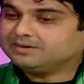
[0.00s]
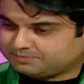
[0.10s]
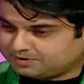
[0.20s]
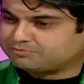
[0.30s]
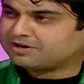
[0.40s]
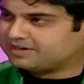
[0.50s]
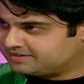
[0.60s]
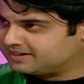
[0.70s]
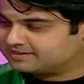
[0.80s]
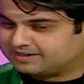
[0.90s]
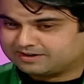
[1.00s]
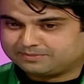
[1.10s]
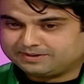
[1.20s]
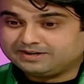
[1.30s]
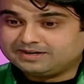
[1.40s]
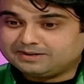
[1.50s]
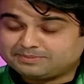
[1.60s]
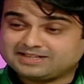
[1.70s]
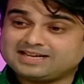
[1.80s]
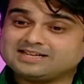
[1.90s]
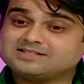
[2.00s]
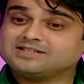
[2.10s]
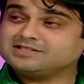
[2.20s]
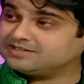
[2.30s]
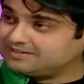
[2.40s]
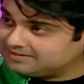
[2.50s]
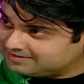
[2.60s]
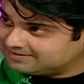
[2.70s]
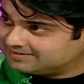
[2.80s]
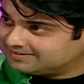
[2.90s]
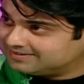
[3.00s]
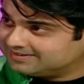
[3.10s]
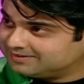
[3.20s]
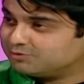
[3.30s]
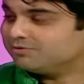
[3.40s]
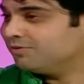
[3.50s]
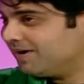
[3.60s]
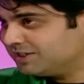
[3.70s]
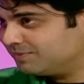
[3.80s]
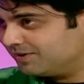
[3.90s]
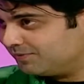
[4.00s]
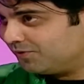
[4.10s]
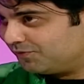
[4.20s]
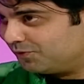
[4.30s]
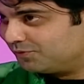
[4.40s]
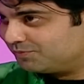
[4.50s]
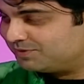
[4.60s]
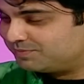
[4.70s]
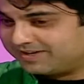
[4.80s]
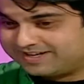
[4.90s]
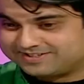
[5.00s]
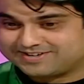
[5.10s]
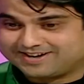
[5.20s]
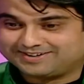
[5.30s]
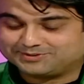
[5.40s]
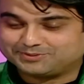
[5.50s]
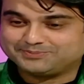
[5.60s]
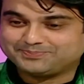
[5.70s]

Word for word: But Brett Lee sings a little bit, but then they had Sanjay Dutt, who reminds me of your speaking style as well.